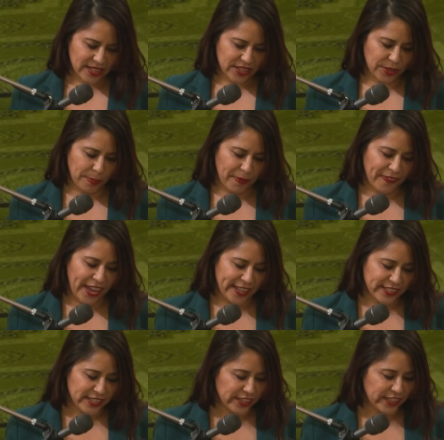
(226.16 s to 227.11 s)

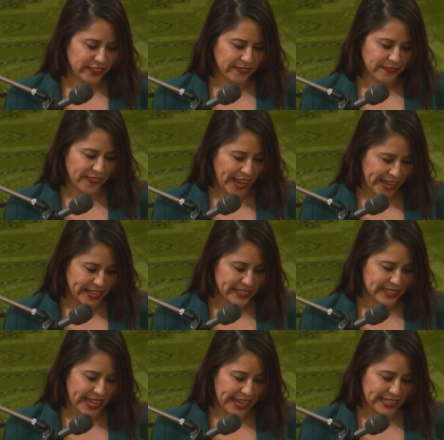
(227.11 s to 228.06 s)
Supervisor
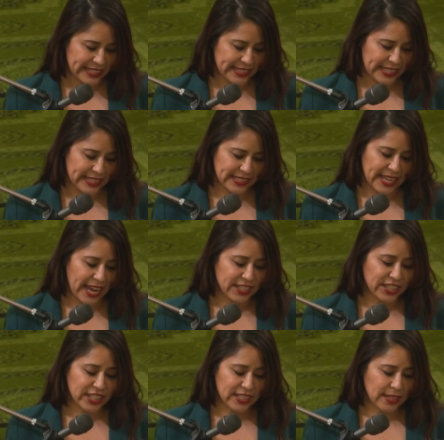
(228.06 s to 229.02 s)
Valle's legacy is
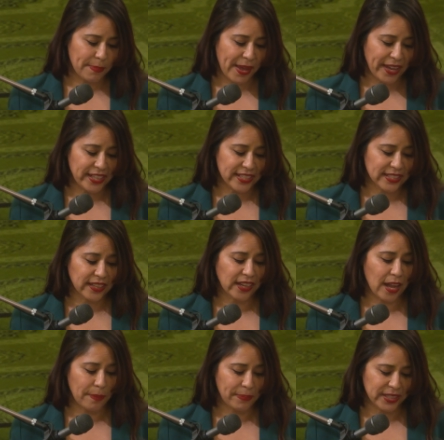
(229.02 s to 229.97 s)
not just about his
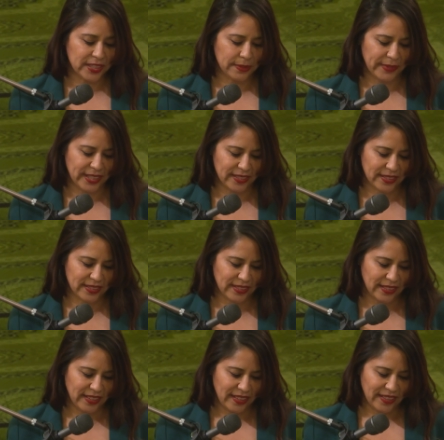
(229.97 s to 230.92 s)
accomplishments.
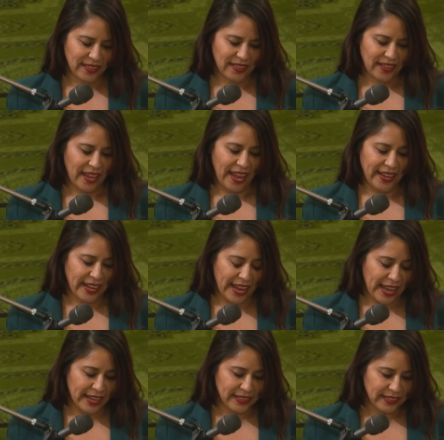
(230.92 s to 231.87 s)

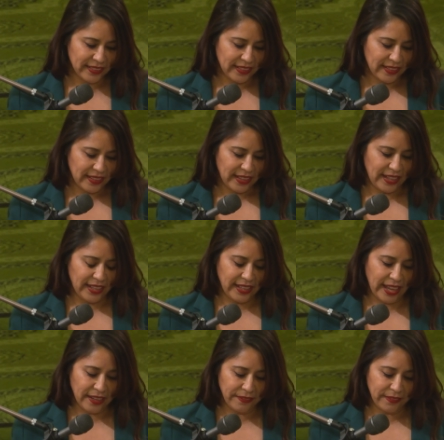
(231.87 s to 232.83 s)
Again, he
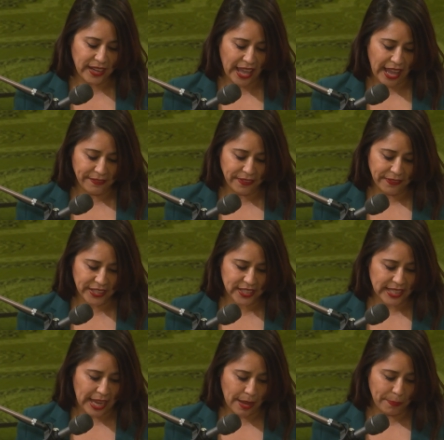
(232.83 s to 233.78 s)
led a life of
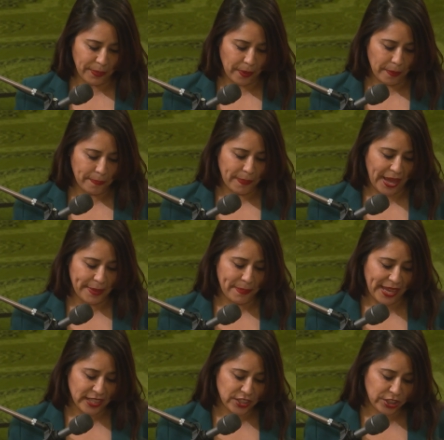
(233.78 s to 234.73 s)
example by
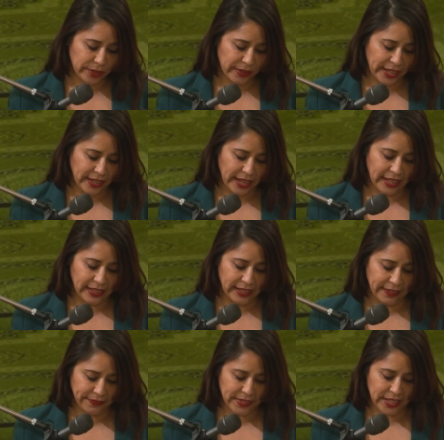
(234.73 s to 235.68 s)
mentoring and
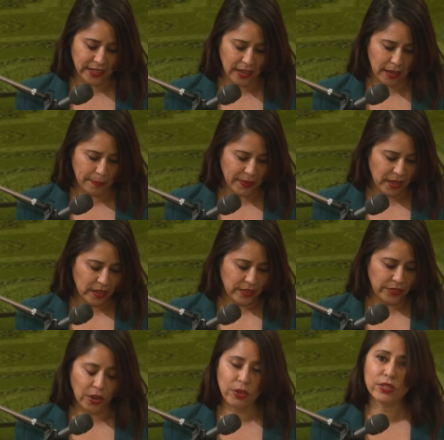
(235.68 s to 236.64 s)
lifting up
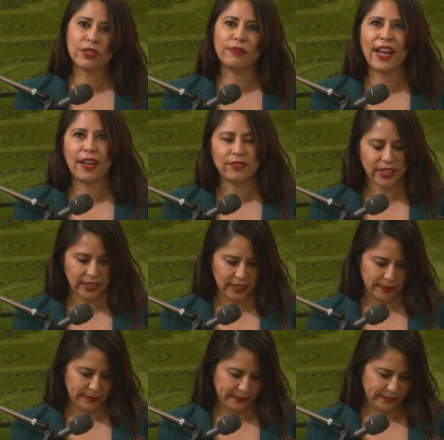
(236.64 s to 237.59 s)
those around
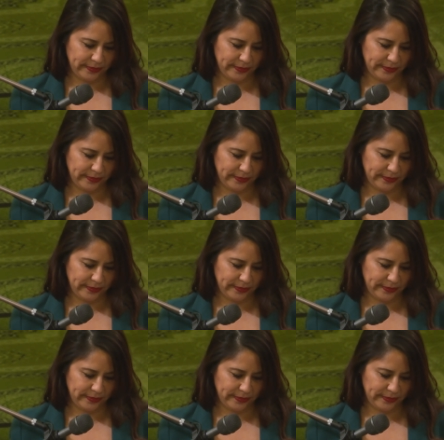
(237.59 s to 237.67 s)
him.